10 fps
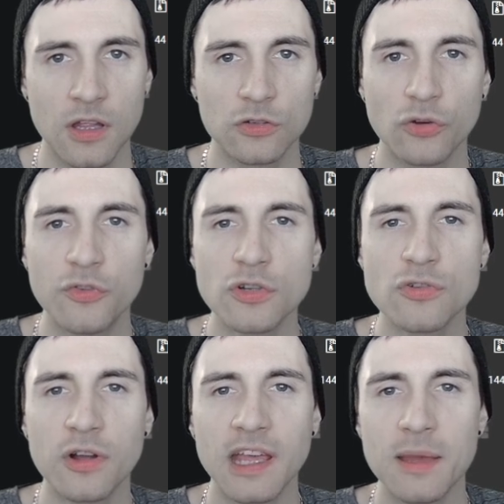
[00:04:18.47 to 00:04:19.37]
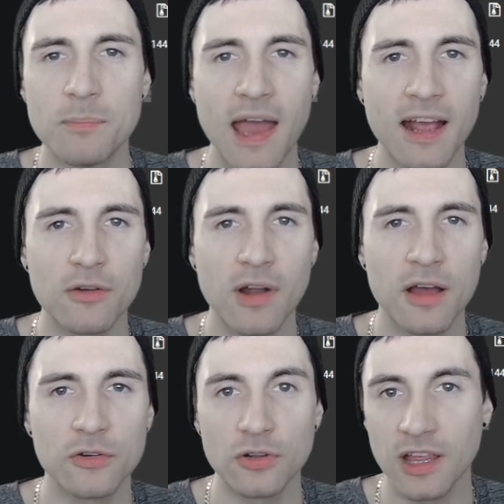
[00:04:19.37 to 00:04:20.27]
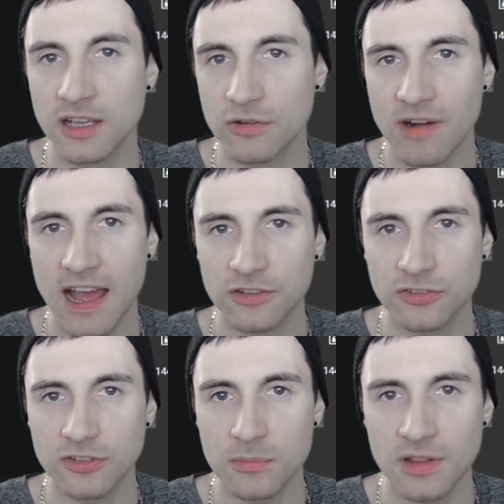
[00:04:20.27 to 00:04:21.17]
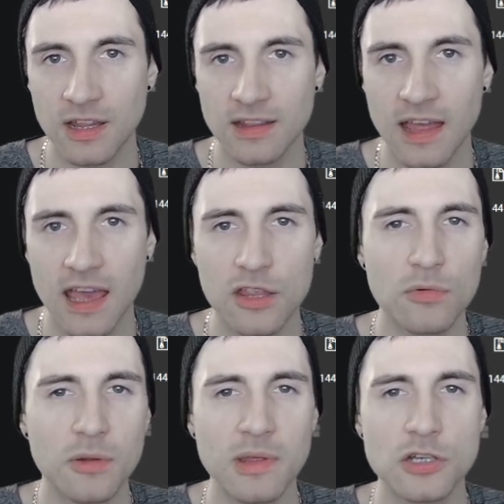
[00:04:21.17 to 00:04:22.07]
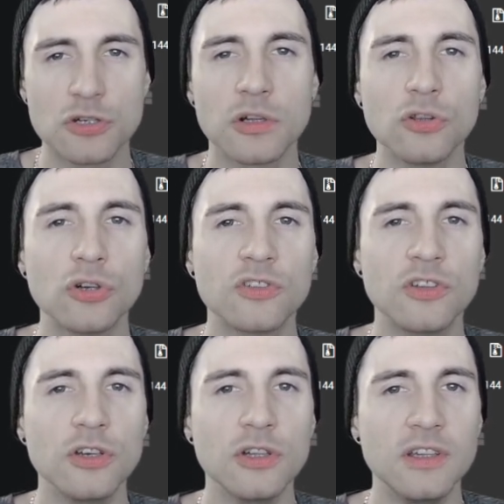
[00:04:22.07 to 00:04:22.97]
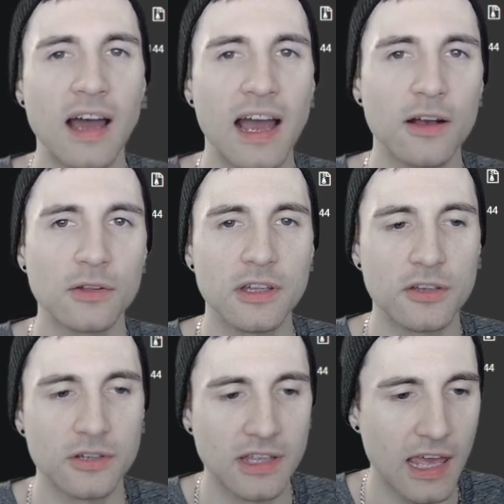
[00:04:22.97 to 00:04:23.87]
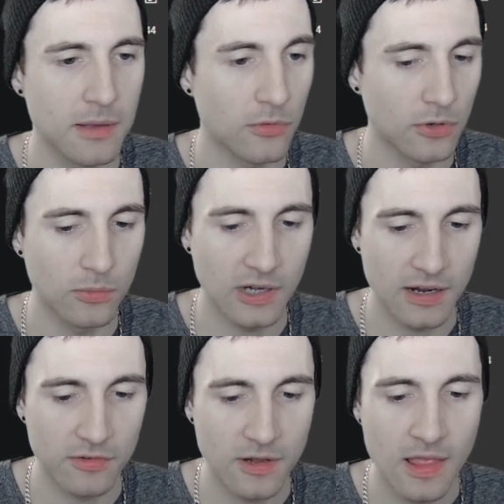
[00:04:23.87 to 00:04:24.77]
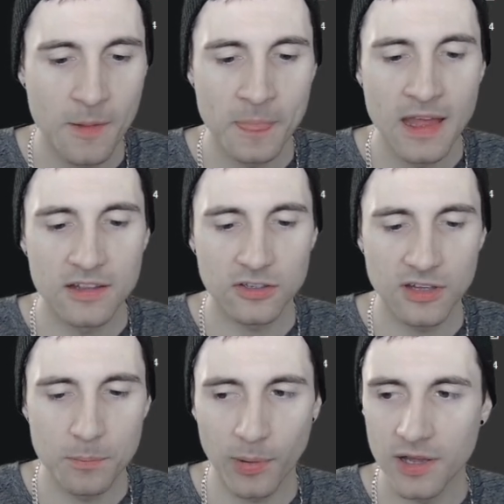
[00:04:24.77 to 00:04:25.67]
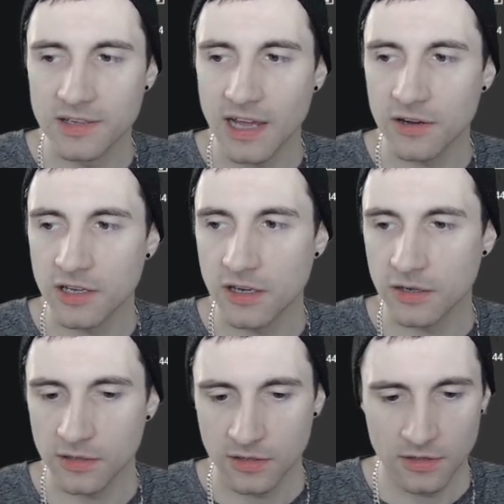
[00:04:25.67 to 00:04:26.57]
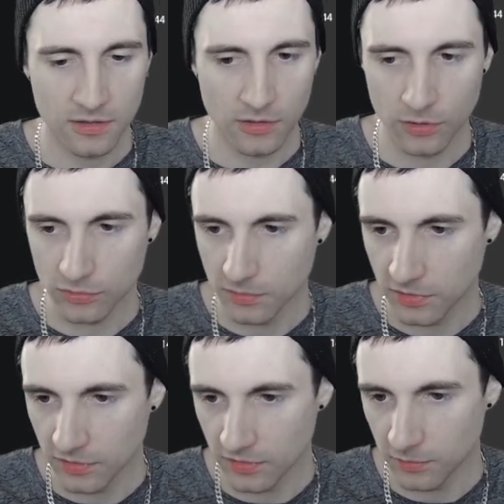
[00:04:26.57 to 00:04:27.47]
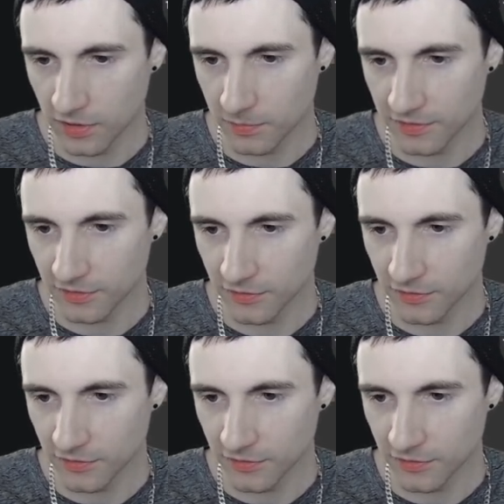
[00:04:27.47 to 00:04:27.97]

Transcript: So if you're drawing a background or like grass or something like that, and you wanna make sure it looks good tiled in your game or whatever, there's a button down here. Oh, let me make myself